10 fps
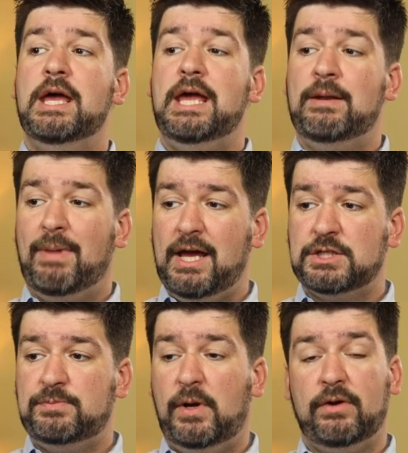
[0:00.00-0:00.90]
In my
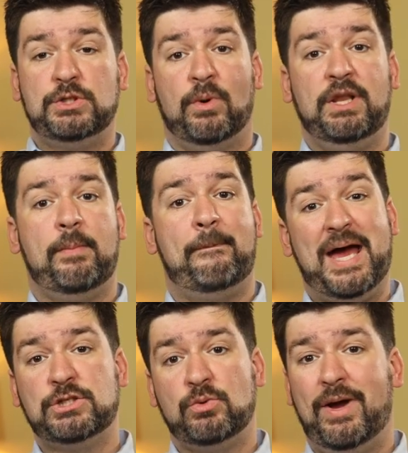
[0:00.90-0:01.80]
experience, one of the
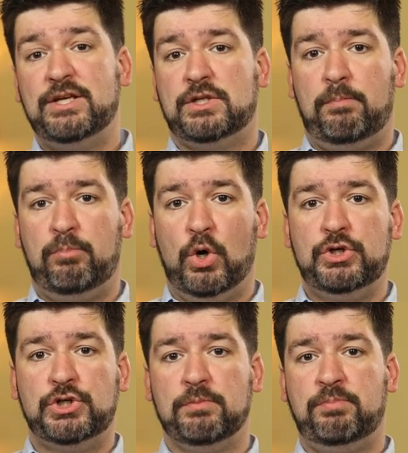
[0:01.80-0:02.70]
best ways to
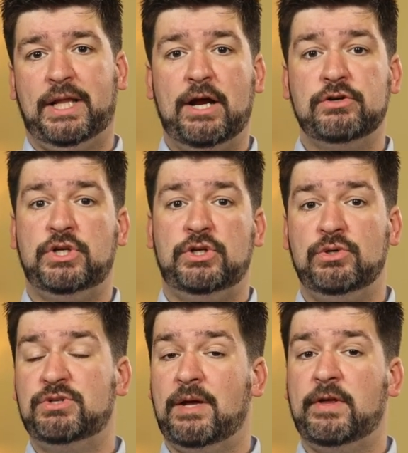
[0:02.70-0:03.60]
push your players to
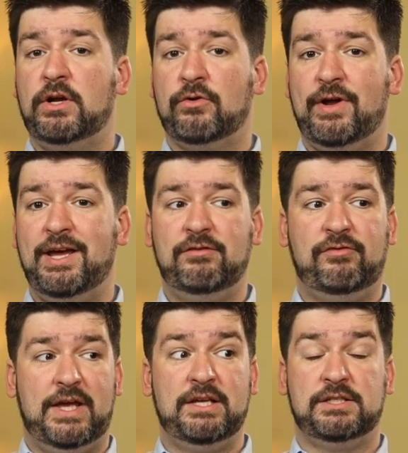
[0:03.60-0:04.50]
do something
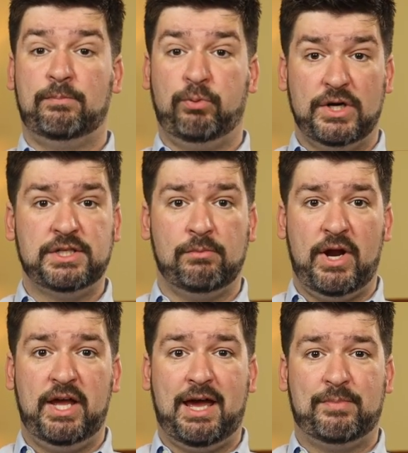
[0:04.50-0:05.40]
creative is the prison
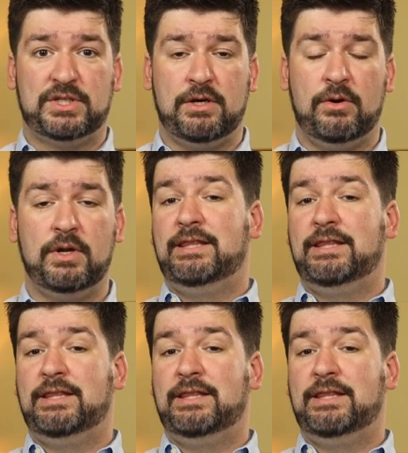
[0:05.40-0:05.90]
break episode.